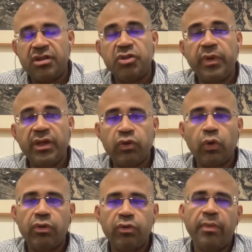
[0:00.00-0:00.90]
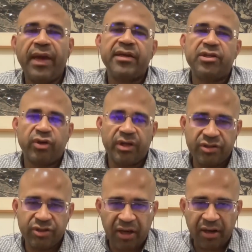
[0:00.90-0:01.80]
is being sold through bank
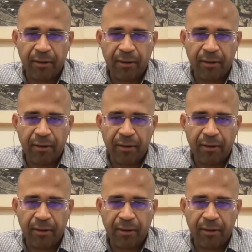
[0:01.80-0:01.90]
assurance channel.